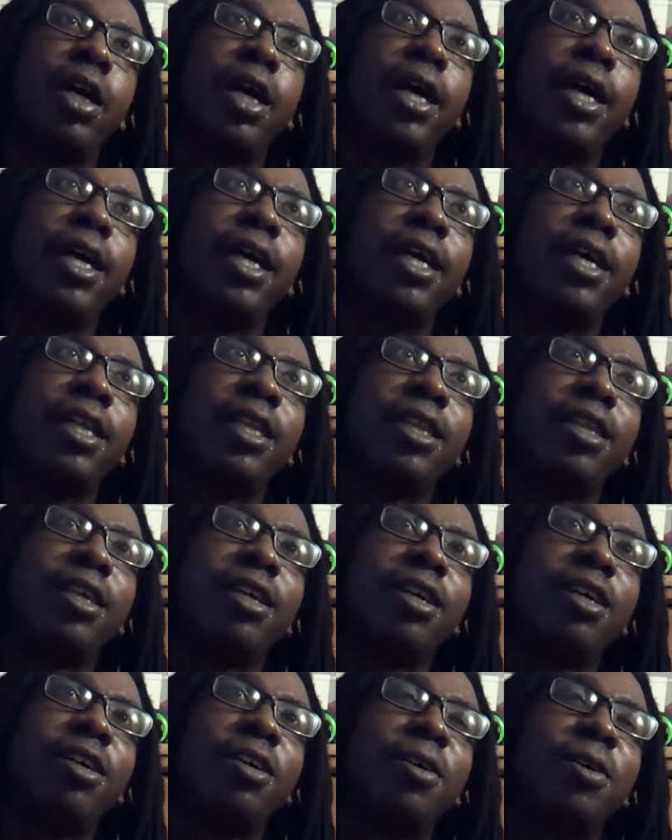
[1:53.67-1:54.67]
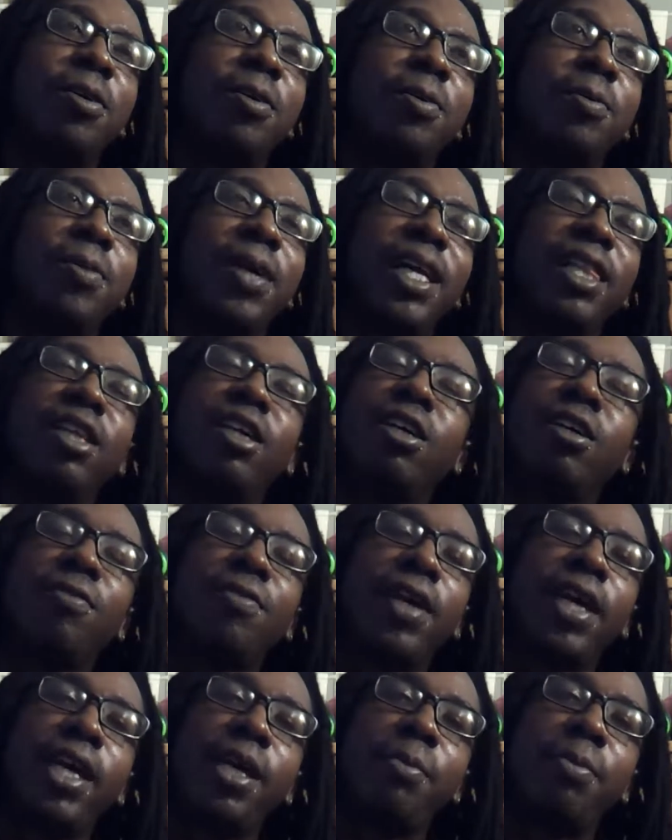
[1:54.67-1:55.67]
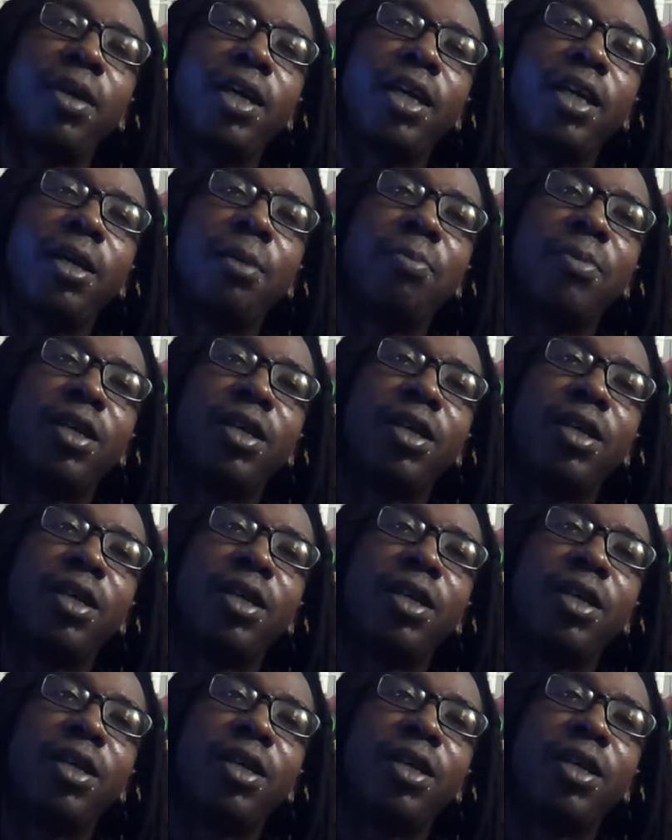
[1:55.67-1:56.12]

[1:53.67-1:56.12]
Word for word: and I love Ant-Man,